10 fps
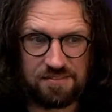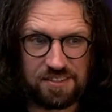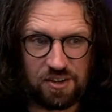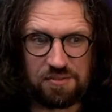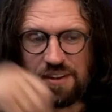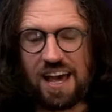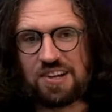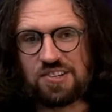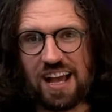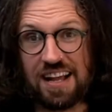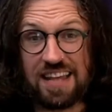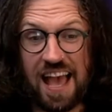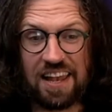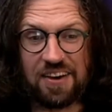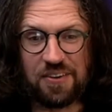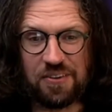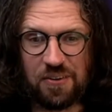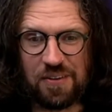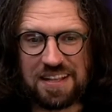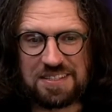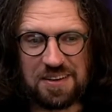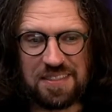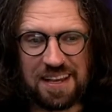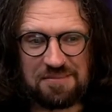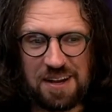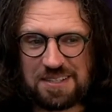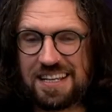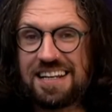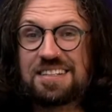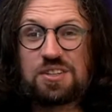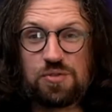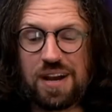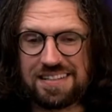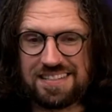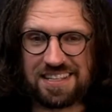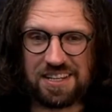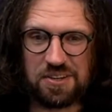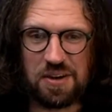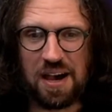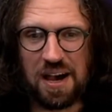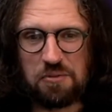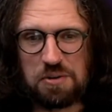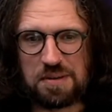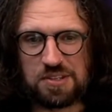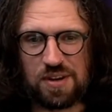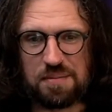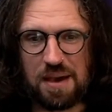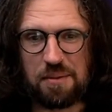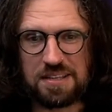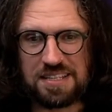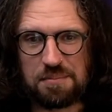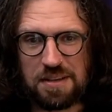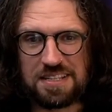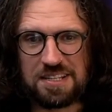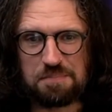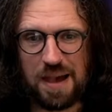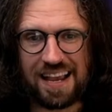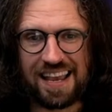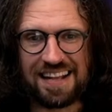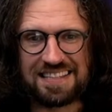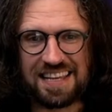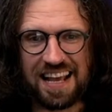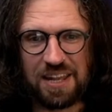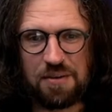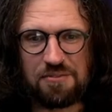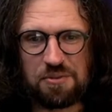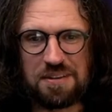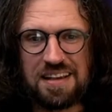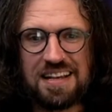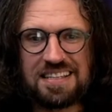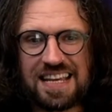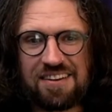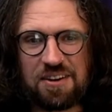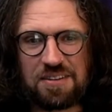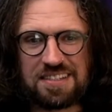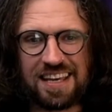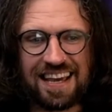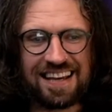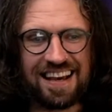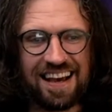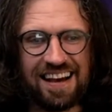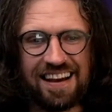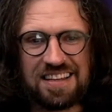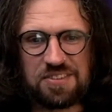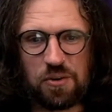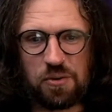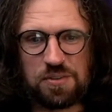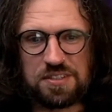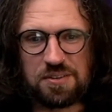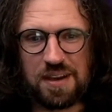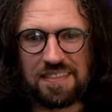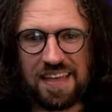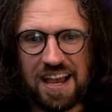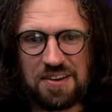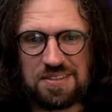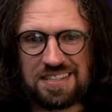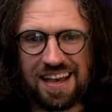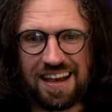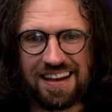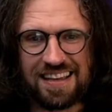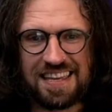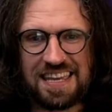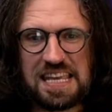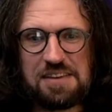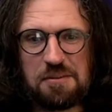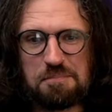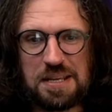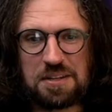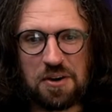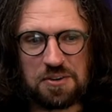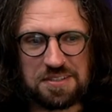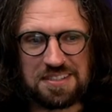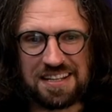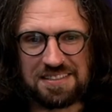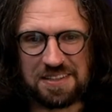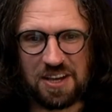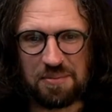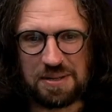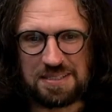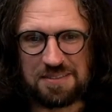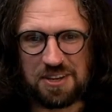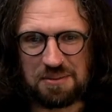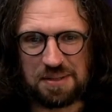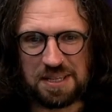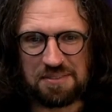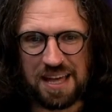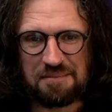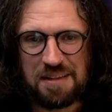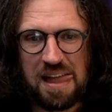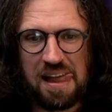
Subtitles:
Gunflash and hello, all that sort of thing. Marcin, it's great to see you. Wouldn't be a stream without Marcin. Marcin is back again saying hello everyone. Sacred Godslayer is also in the house. He even beat us into the comments, if you can believe that.